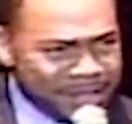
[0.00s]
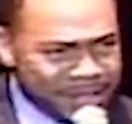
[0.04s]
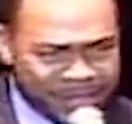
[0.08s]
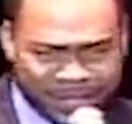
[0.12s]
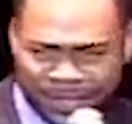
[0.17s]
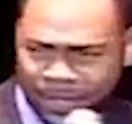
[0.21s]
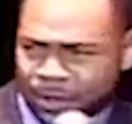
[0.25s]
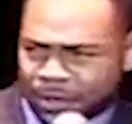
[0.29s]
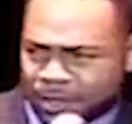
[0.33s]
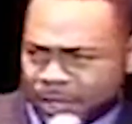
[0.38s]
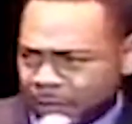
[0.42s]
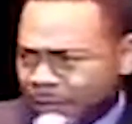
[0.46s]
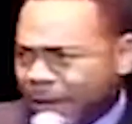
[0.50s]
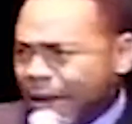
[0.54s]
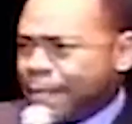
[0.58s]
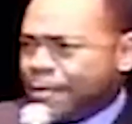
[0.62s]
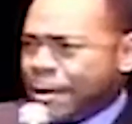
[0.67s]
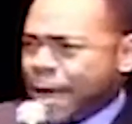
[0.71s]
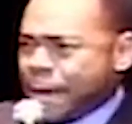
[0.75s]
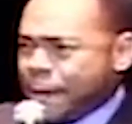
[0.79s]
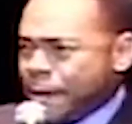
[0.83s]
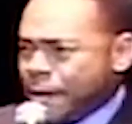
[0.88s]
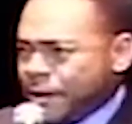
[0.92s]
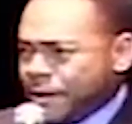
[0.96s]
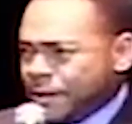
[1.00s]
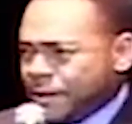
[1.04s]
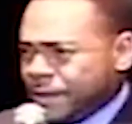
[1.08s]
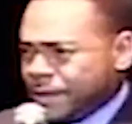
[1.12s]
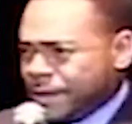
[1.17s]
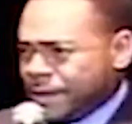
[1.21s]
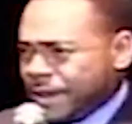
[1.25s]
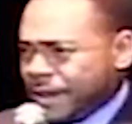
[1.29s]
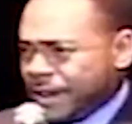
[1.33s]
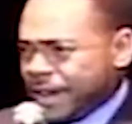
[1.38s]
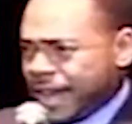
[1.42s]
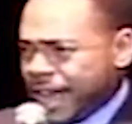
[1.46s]
So, to my people,
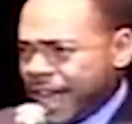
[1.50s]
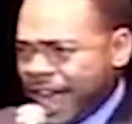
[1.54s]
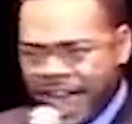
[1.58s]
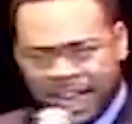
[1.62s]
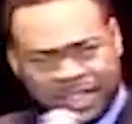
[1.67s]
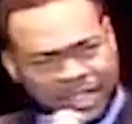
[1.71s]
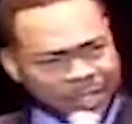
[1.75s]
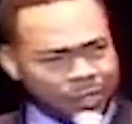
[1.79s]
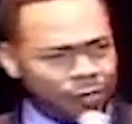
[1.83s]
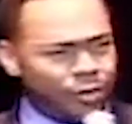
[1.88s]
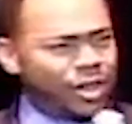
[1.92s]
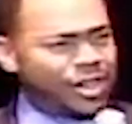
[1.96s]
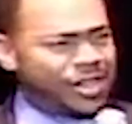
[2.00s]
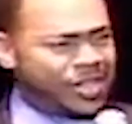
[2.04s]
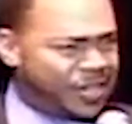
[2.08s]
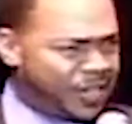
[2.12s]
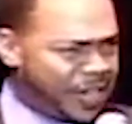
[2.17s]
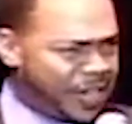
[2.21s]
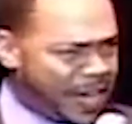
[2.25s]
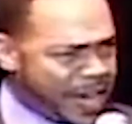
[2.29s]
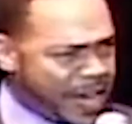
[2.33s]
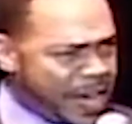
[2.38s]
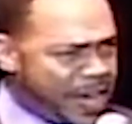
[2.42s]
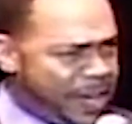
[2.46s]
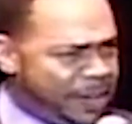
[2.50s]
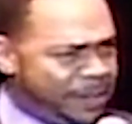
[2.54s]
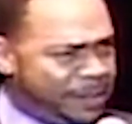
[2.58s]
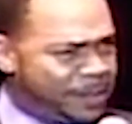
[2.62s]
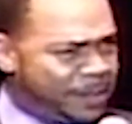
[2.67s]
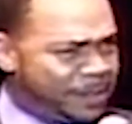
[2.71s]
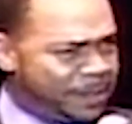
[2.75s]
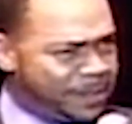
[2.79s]
I just want to say,